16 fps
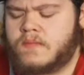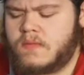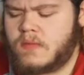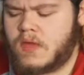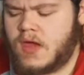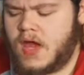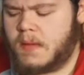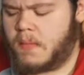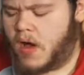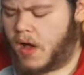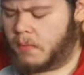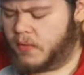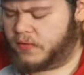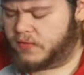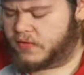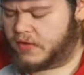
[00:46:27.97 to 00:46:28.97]
I'm
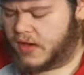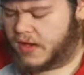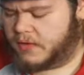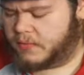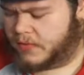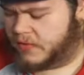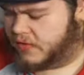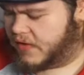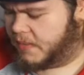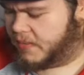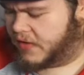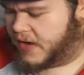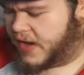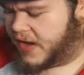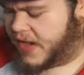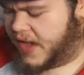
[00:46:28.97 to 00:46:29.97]
almost done with
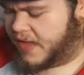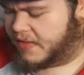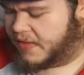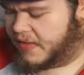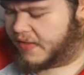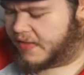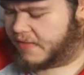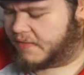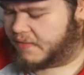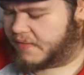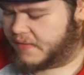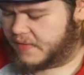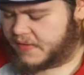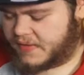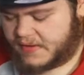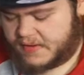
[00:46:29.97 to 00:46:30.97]
something I can't think of.
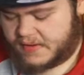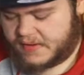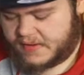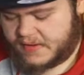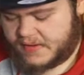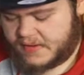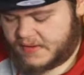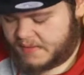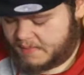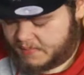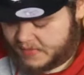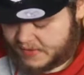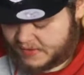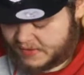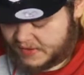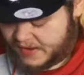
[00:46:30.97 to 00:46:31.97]

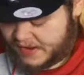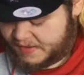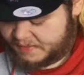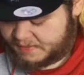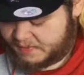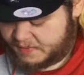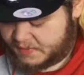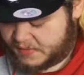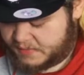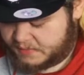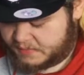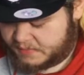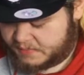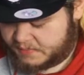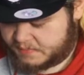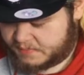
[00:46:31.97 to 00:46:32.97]
But yeah, who
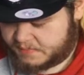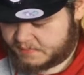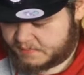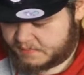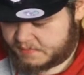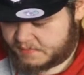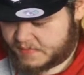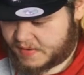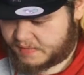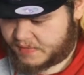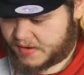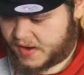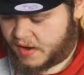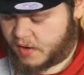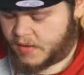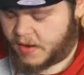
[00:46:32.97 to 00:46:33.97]
knows? I
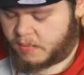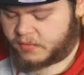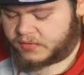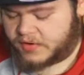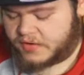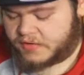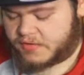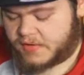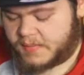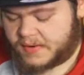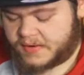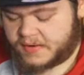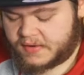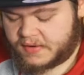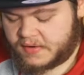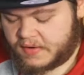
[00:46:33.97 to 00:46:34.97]
forgot. Oh, I almost done
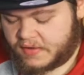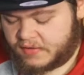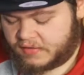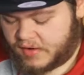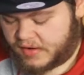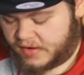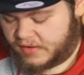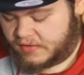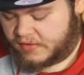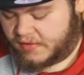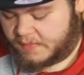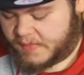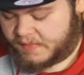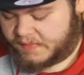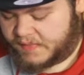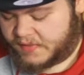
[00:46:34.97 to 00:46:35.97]
trimming, so I can clip
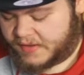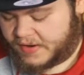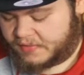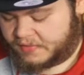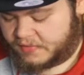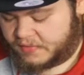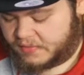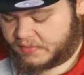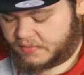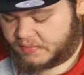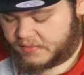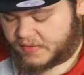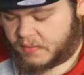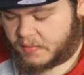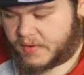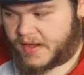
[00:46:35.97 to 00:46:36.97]
my fingernails soon
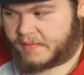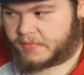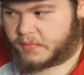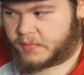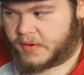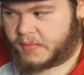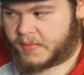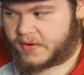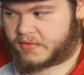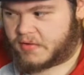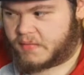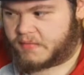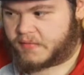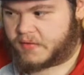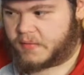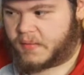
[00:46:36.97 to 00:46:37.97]
because I won't have to worry about
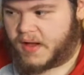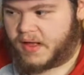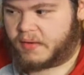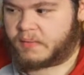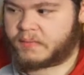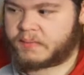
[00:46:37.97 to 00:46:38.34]
trimming for a while.